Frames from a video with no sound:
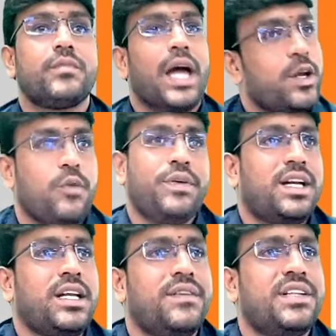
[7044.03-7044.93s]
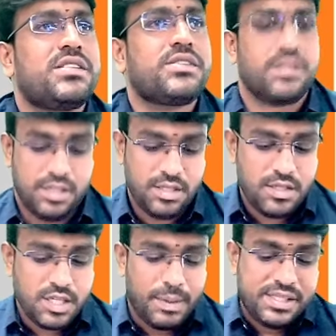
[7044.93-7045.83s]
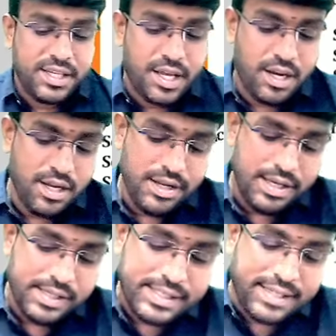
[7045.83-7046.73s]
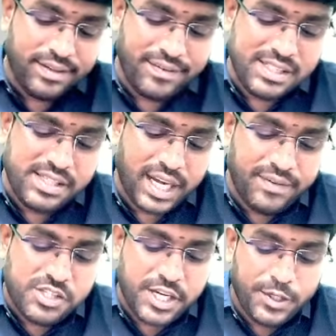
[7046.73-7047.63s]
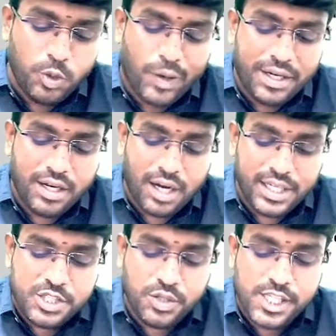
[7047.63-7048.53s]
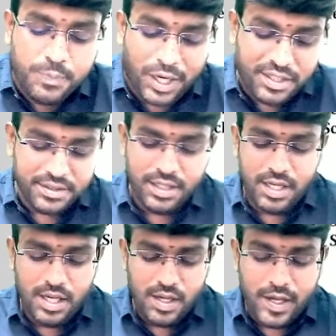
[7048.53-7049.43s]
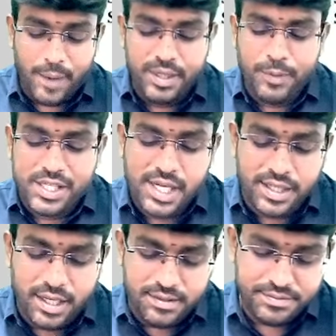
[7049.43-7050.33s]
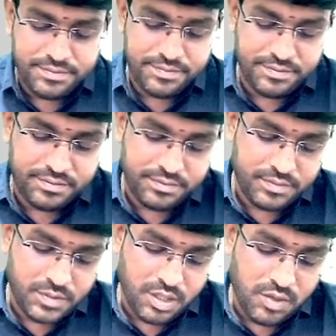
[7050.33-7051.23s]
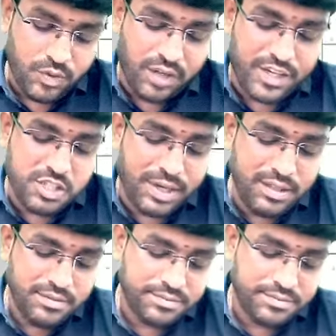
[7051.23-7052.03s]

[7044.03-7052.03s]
I hope we are clear with this. Come on, see here. 7(1) read with schedule 1. Understood this point? How many points are there? What is the first one?